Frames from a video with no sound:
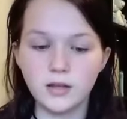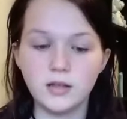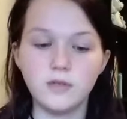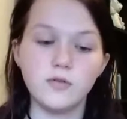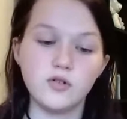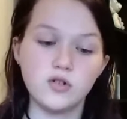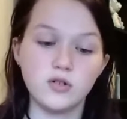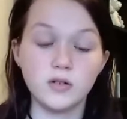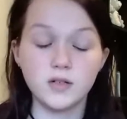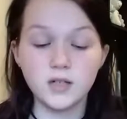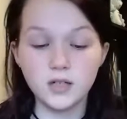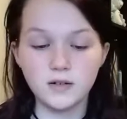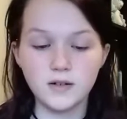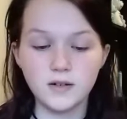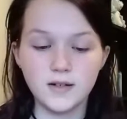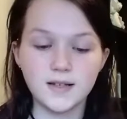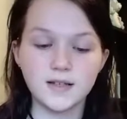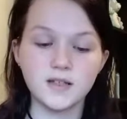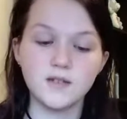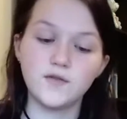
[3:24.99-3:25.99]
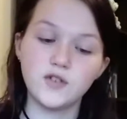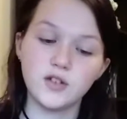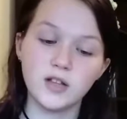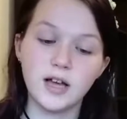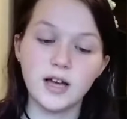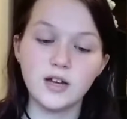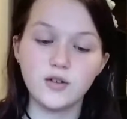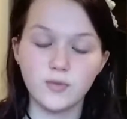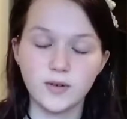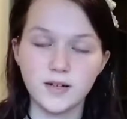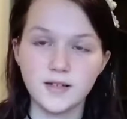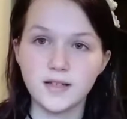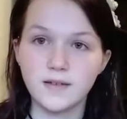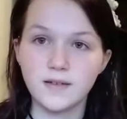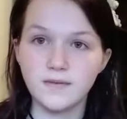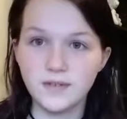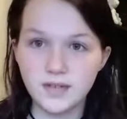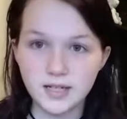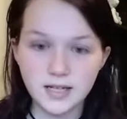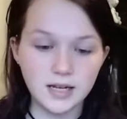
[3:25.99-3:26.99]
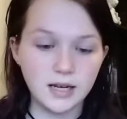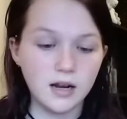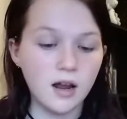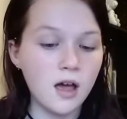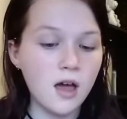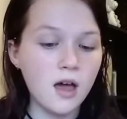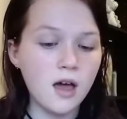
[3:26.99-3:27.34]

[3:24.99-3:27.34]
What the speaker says: the original series, as of July 2017.